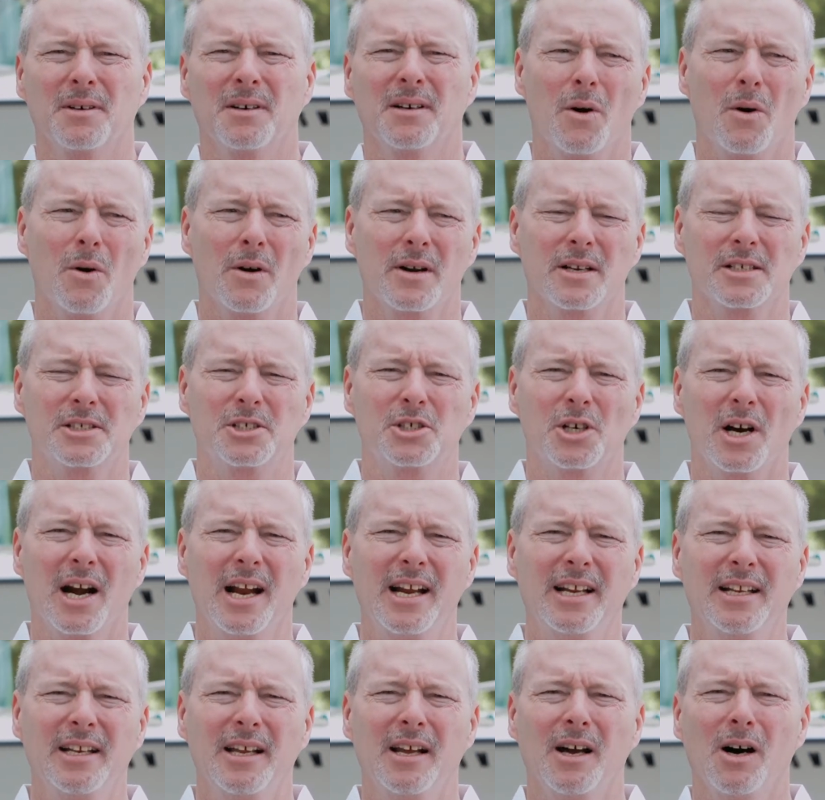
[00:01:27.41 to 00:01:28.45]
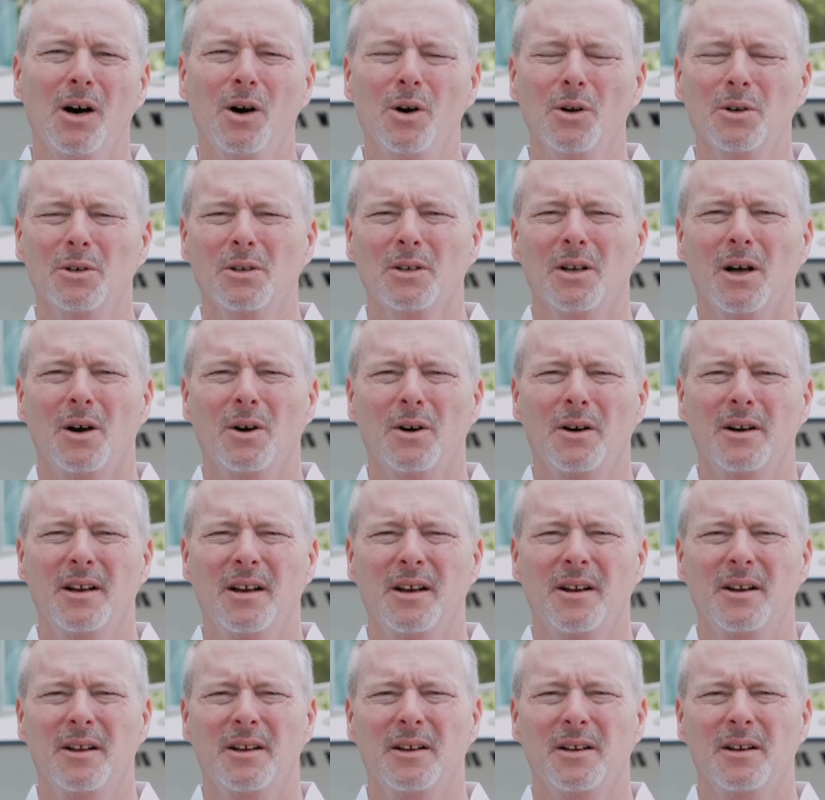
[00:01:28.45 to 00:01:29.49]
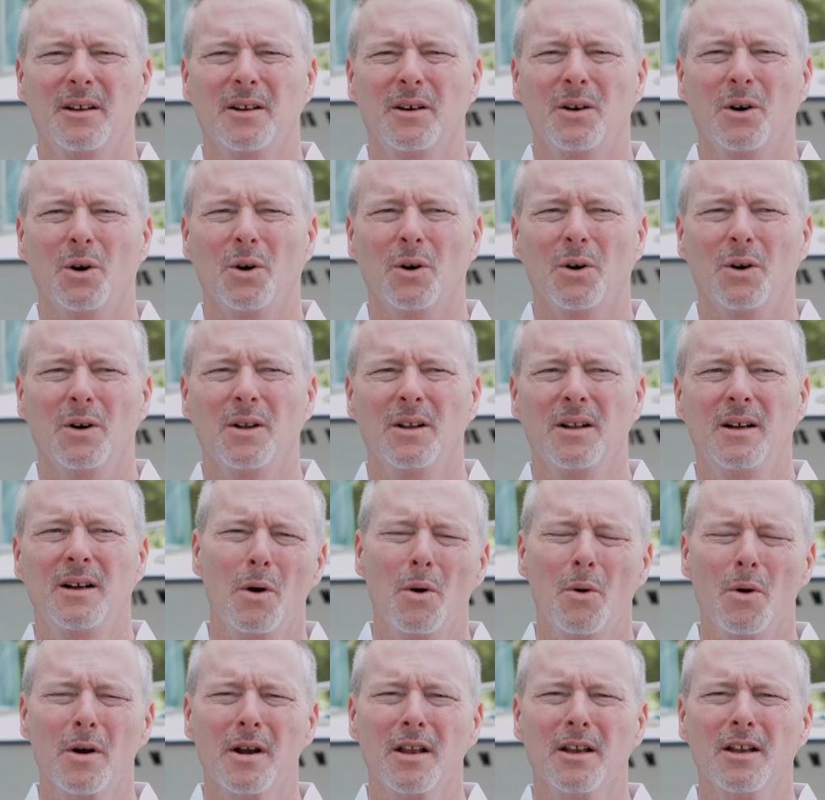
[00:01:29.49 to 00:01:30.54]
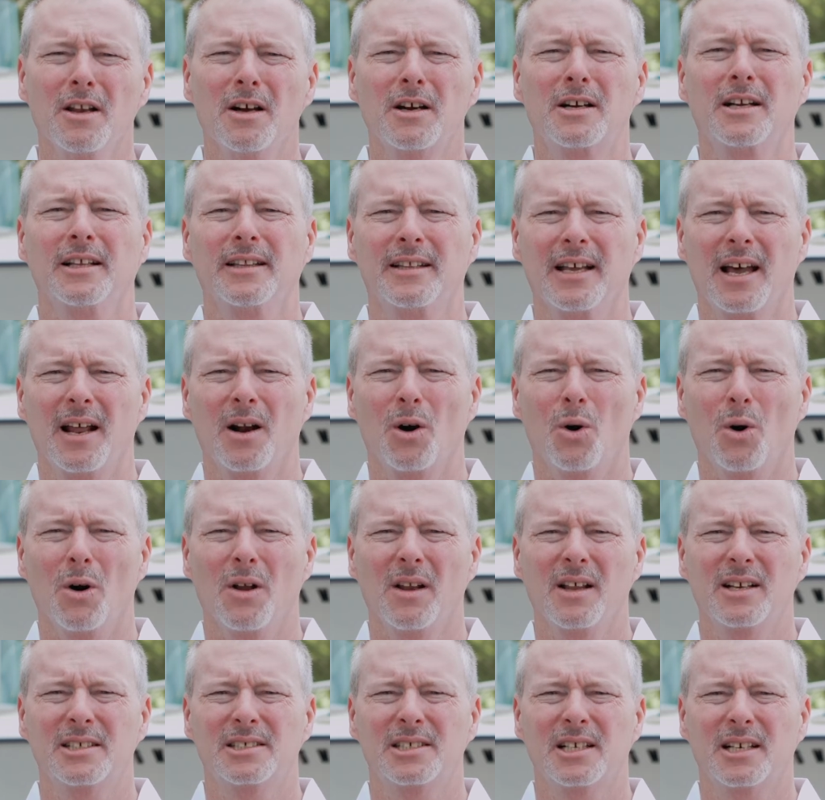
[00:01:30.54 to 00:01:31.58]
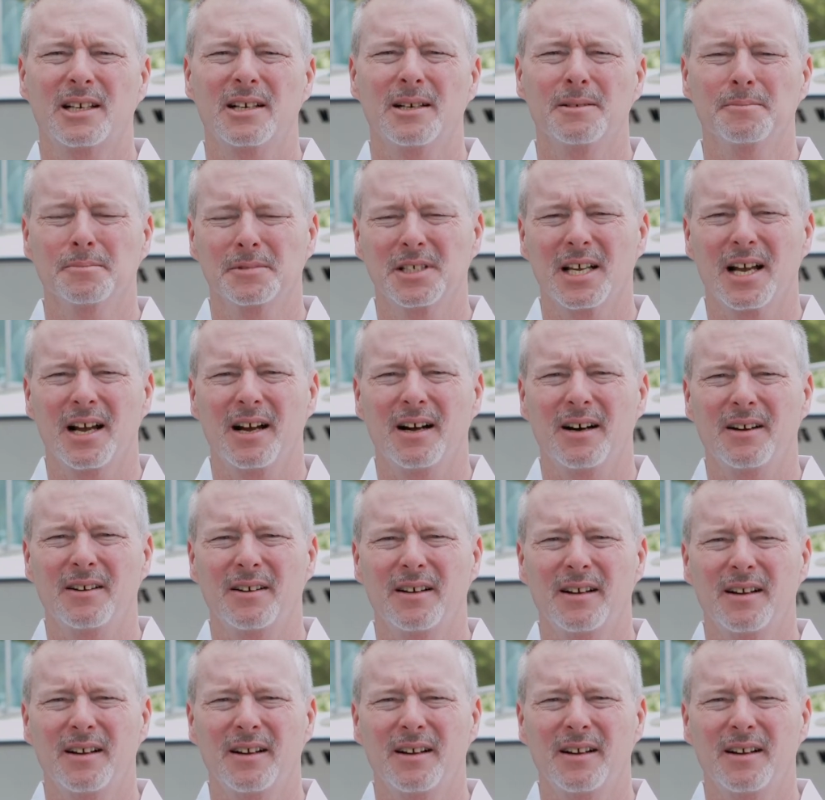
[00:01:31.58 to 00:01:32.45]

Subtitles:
We want to drain the old lower unit oil. We want to look at that oil as it comes out.